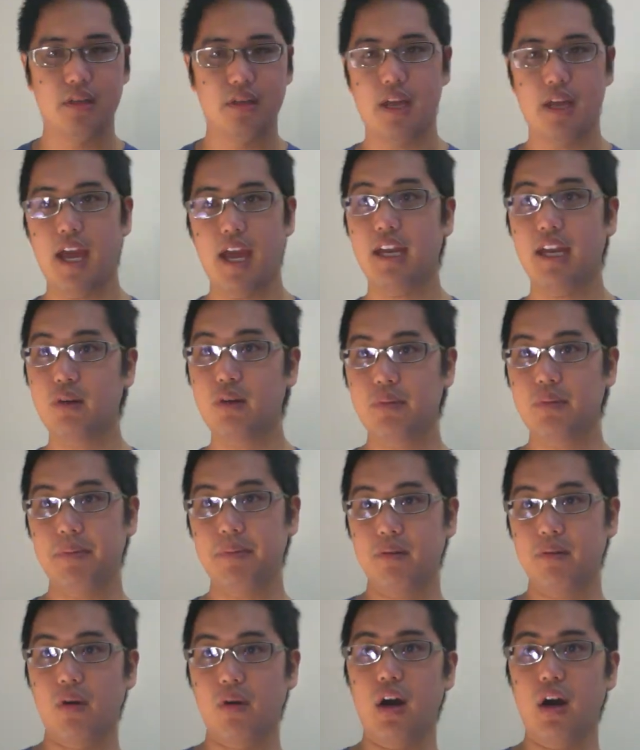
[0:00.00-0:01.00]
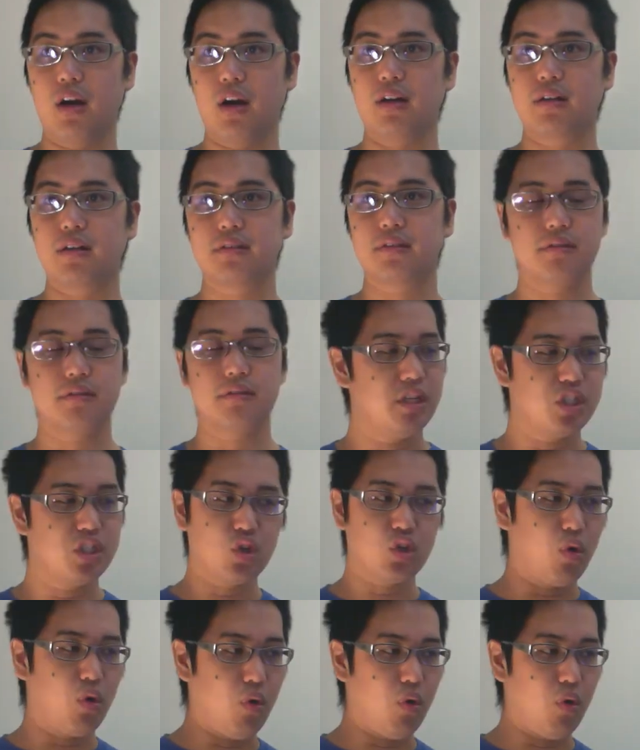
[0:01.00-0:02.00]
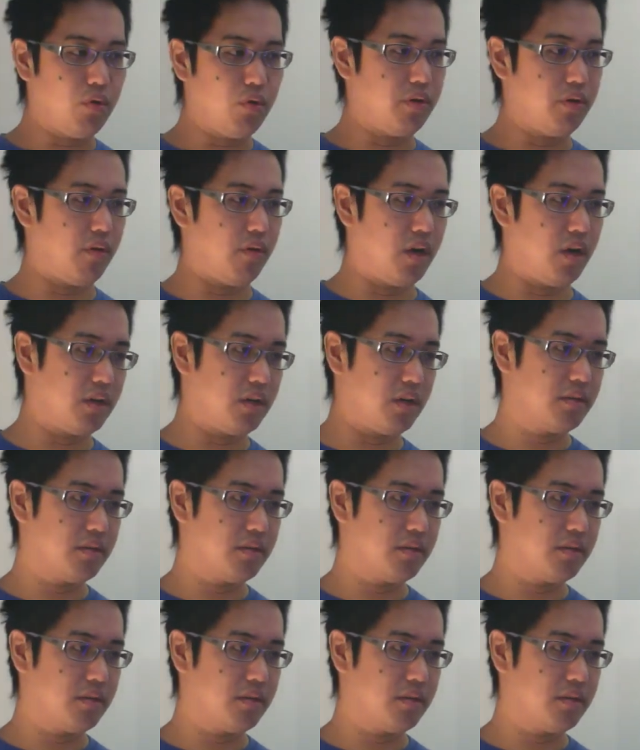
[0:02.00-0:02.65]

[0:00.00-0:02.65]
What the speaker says: And it would be wrong. Totally wrong.